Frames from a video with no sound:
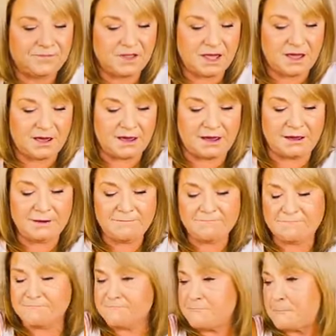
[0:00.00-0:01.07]
Okay.
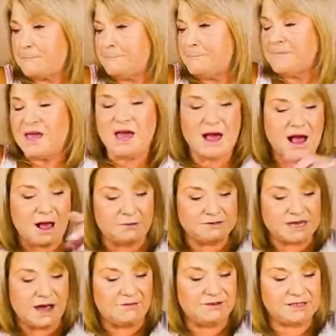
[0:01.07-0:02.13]
I was
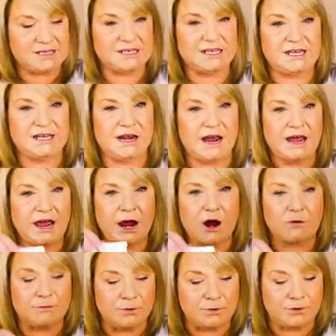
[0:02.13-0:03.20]
obviously in a
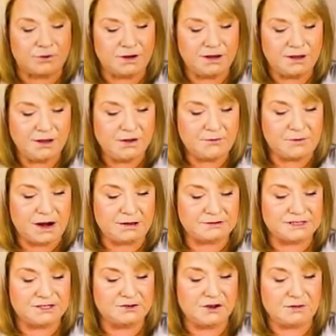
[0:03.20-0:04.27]
hair mood when I
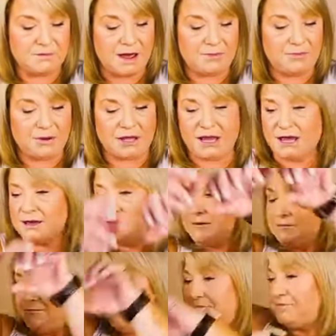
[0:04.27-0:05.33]
was doing my picking.
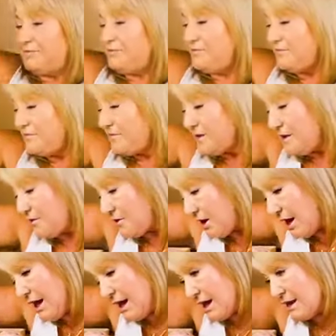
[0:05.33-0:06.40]

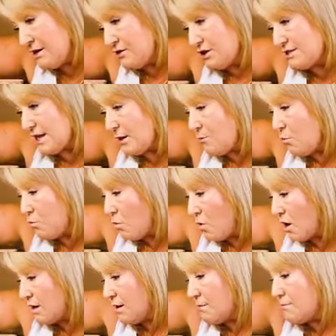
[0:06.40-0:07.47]
Okay, and it looks like
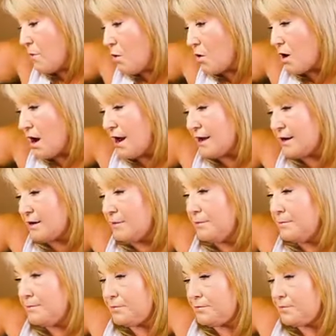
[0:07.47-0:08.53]
one more item.